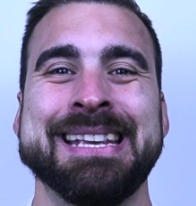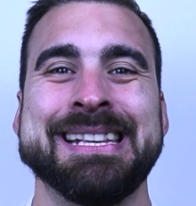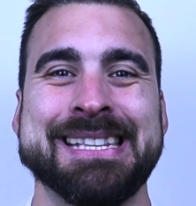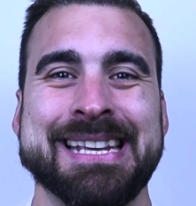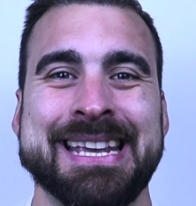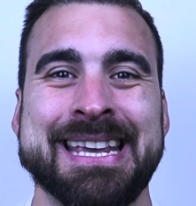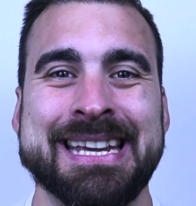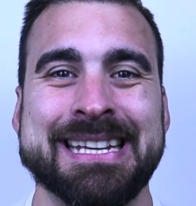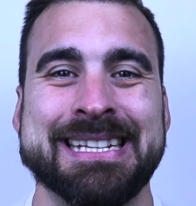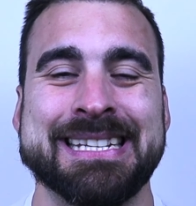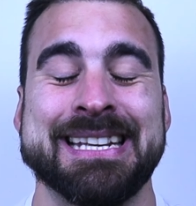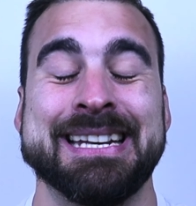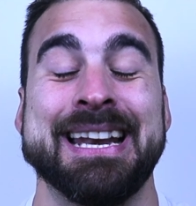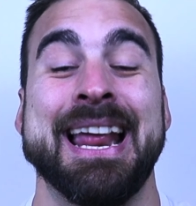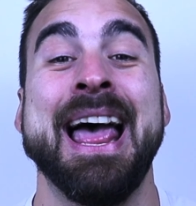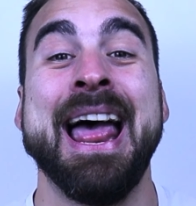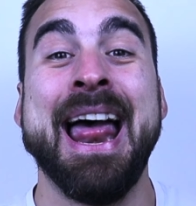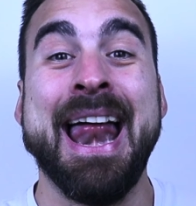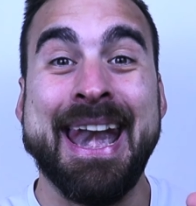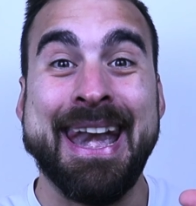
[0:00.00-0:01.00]
is
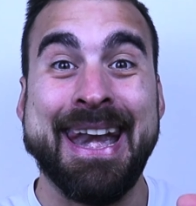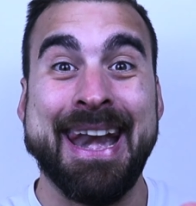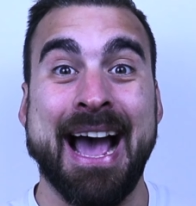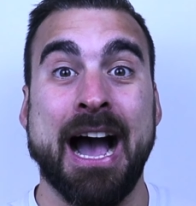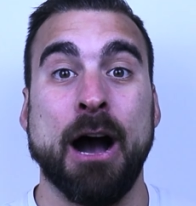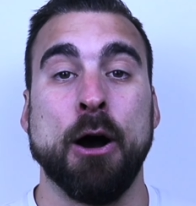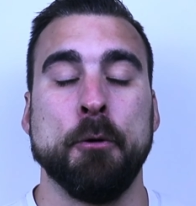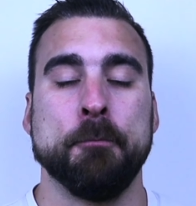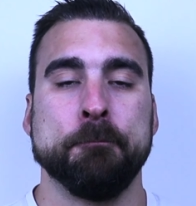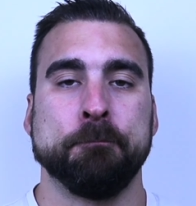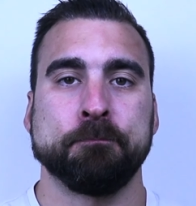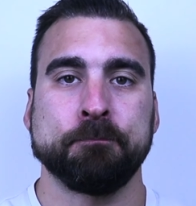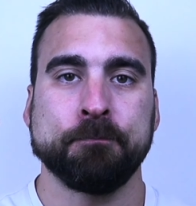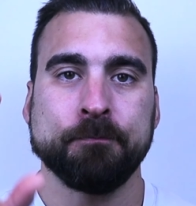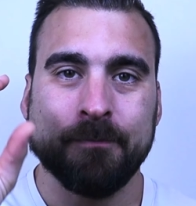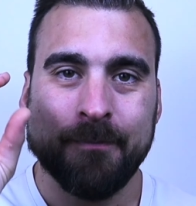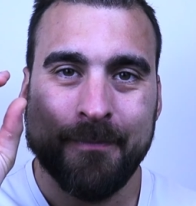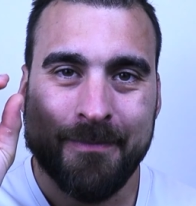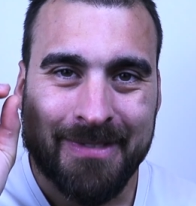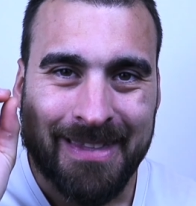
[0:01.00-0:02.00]
eating. Now,
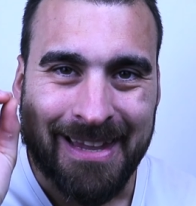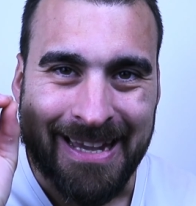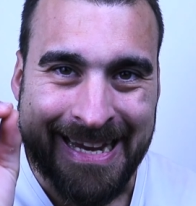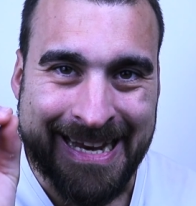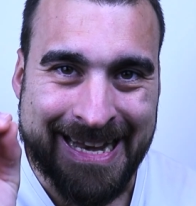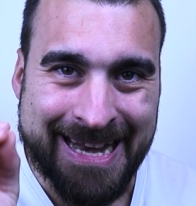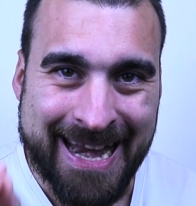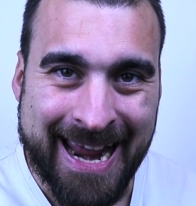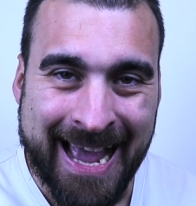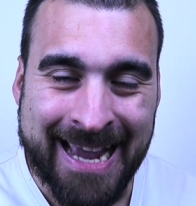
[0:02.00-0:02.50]
in